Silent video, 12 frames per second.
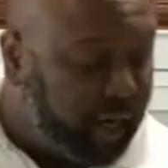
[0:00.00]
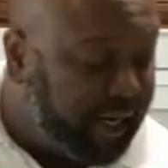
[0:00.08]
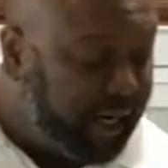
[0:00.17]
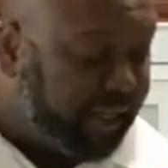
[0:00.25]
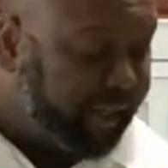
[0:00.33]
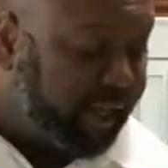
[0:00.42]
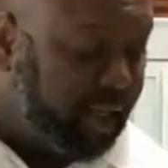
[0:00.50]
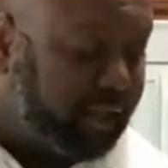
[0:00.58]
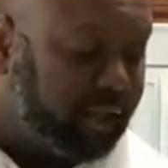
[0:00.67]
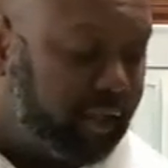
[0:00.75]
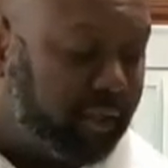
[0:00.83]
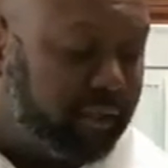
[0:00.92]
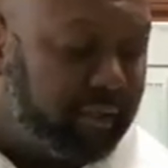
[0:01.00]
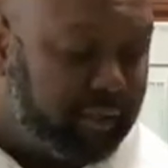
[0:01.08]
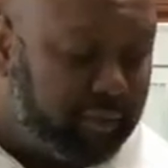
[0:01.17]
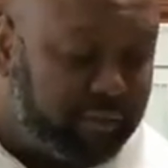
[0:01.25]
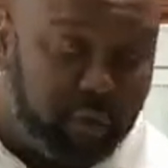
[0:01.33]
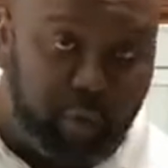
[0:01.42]
And then also,
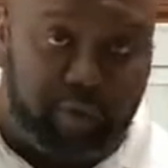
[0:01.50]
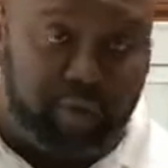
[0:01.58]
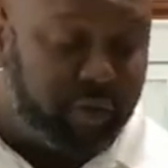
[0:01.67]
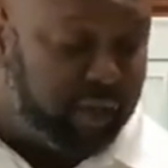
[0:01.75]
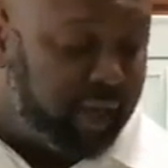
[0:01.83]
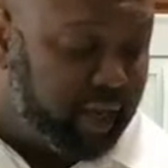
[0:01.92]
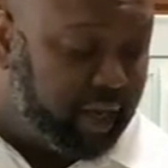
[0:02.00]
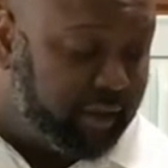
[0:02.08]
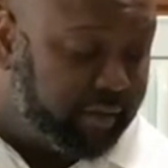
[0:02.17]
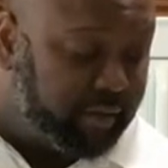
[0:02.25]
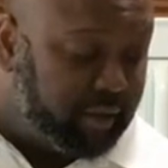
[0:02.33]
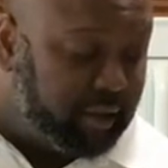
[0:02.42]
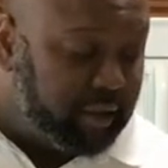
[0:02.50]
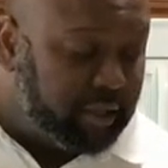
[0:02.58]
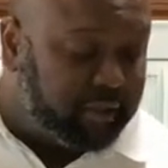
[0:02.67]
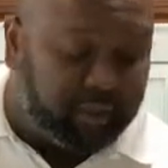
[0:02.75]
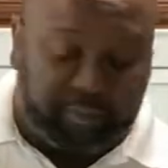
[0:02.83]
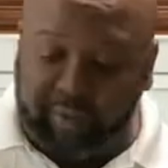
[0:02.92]
of course, you have
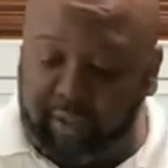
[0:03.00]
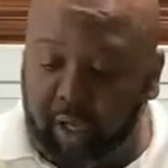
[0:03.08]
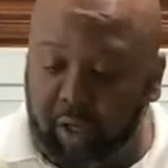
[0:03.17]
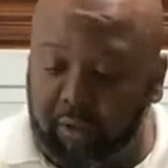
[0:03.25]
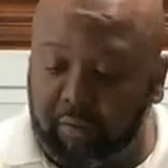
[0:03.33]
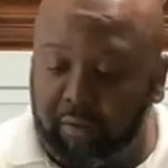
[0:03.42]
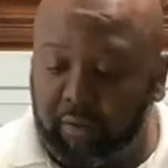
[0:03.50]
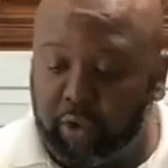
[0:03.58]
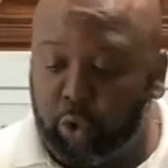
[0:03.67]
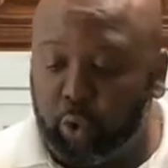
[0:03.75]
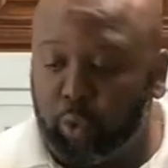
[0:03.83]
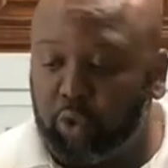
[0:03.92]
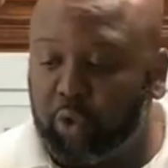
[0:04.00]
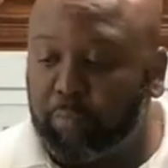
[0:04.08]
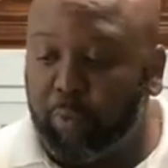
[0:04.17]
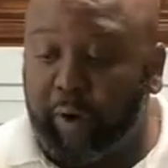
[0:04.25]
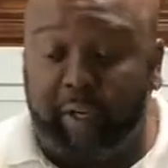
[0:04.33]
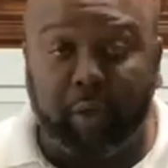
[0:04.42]
some salt to
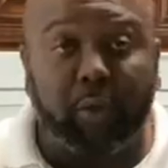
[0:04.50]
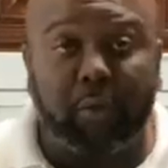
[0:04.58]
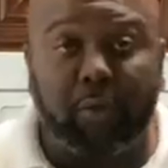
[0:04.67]
sprinkle